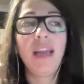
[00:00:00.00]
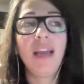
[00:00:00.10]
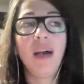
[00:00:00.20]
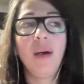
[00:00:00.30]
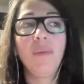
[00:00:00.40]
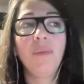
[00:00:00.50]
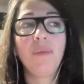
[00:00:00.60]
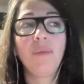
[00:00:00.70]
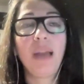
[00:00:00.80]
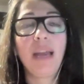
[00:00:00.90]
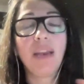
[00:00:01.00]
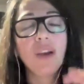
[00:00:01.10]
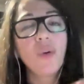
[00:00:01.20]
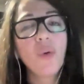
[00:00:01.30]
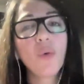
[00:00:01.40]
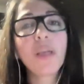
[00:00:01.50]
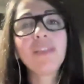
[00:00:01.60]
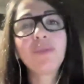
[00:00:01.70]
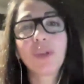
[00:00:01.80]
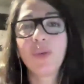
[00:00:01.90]
And I
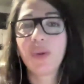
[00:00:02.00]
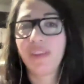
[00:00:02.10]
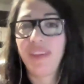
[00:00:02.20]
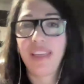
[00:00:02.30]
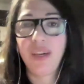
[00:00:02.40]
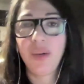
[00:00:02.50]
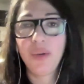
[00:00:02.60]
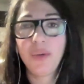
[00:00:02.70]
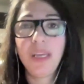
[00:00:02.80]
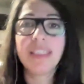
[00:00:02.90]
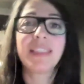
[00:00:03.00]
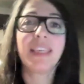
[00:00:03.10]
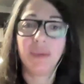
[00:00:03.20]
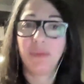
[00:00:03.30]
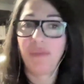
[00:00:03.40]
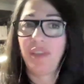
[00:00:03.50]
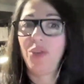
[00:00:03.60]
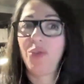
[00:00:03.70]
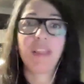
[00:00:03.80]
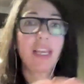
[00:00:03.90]
always record a video and send them a
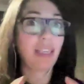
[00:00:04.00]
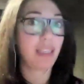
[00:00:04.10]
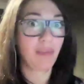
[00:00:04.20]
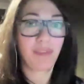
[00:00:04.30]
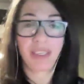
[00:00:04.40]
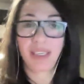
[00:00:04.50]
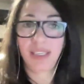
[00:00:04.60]
video thanking them for their